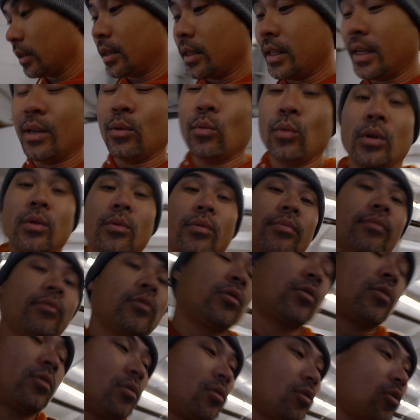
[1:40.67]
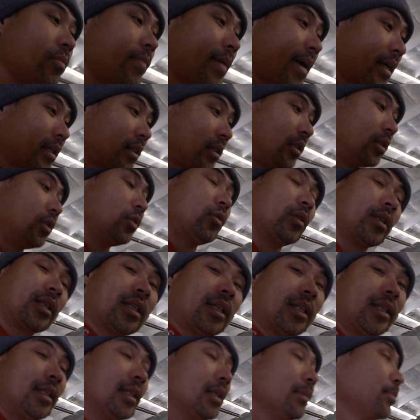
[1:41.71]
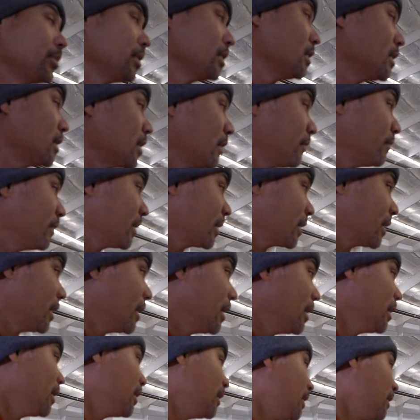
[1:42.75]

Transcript: then we'll go back to doing cleanups and stuff like that